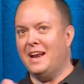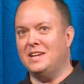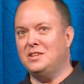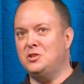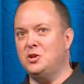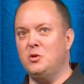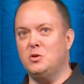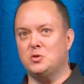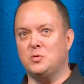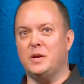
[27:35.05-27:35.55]
of
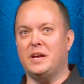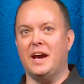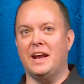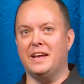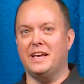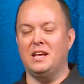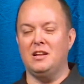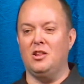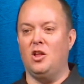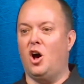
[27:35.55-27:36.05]
do is we kind
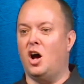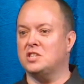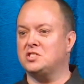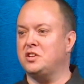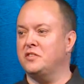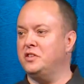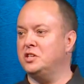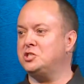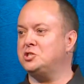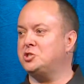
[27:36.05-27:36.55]
of get lost
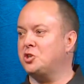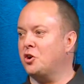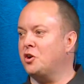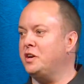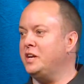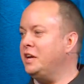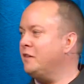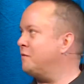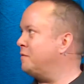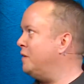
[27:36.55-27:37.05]
on this
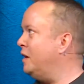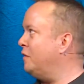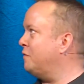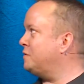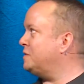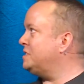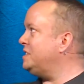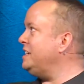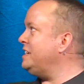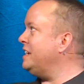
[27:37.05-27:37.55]
journey of
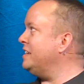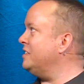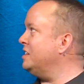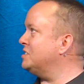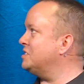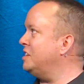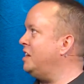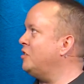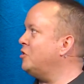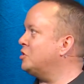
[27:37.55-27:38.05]
seeking
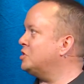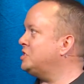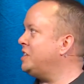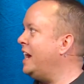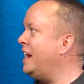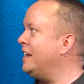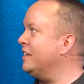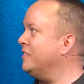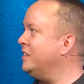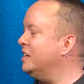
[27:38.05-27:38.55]
this and
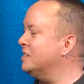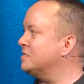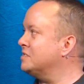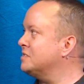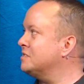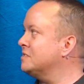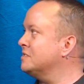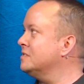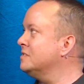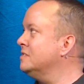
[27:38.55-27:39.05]
understanding
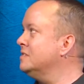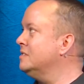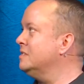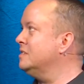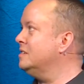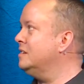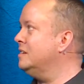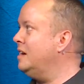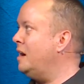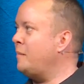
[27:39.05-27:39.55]
this.
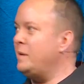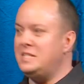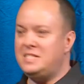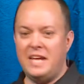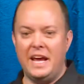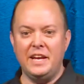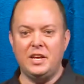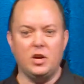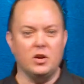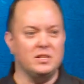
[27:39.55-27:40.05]
I mean,
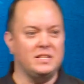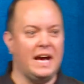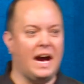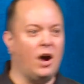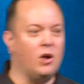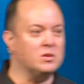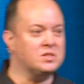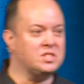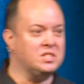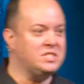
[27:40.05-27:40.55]
take your
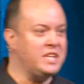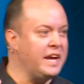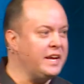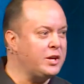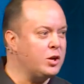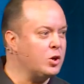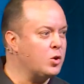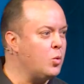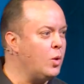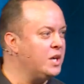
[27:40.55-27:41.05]
doubts and take
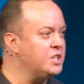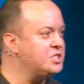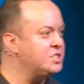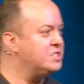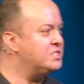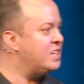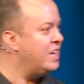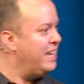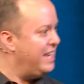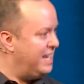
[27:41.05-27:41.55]
your
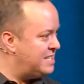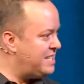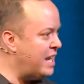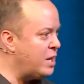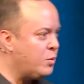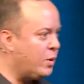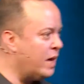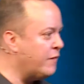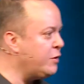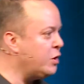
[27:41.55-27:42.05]
questions,
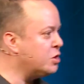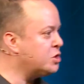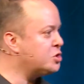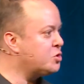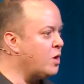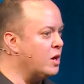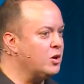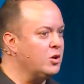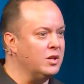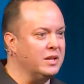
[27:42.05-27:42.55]
take whatever your
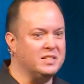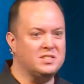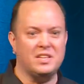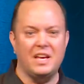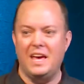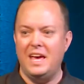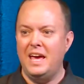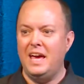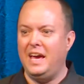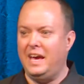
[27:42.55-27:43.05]
struggle is,
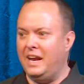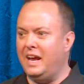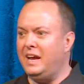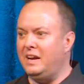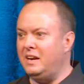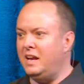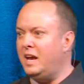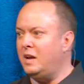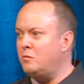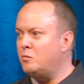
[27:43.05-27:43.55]

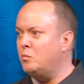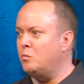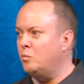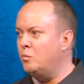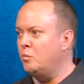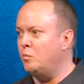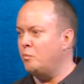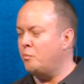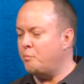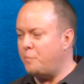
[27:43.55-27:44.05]
and
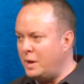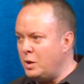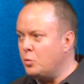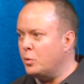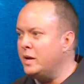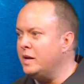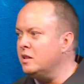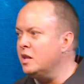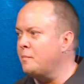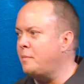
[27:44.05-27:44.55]
be
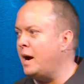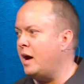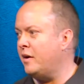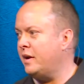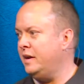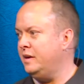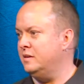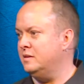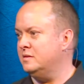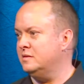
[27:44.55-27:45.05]
real about
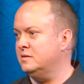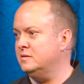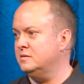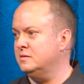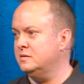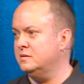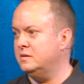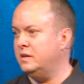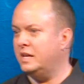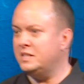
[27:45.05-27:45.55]
it.
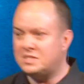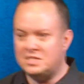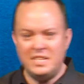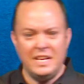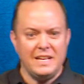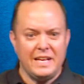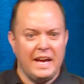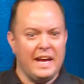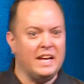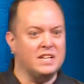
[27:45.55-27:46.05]
And
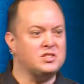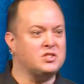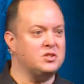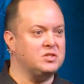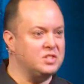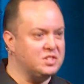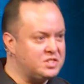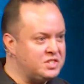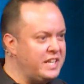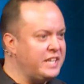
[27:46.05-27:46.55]
seek answers
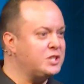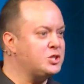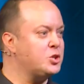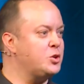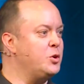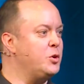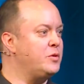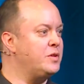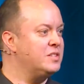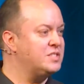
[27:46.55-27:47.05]
and seek
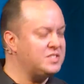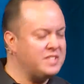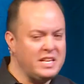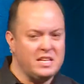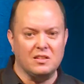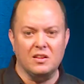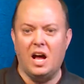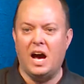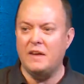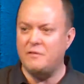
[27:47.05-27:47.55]
truth and
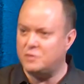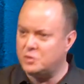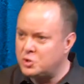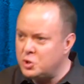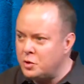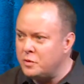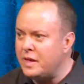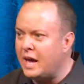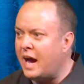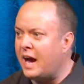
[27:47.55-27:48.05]
seek life.
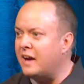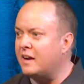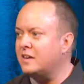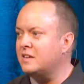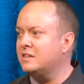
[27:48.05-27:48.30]
Do that.